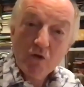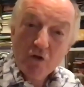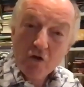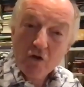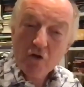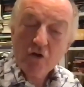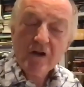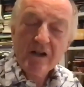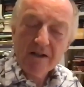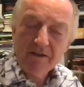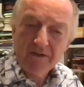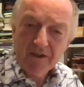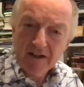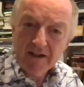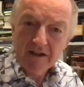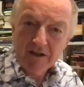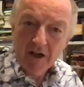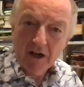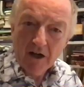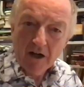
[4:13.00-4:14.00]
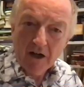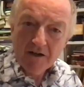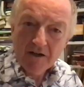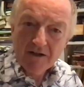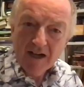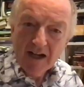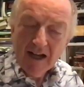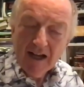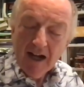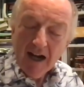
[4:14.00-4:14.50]
Tree Vineyard,
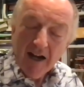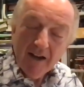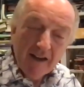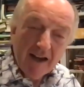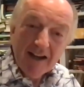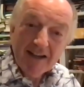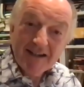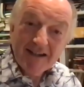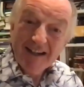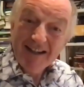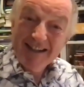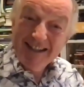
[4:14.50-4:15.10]
and that is at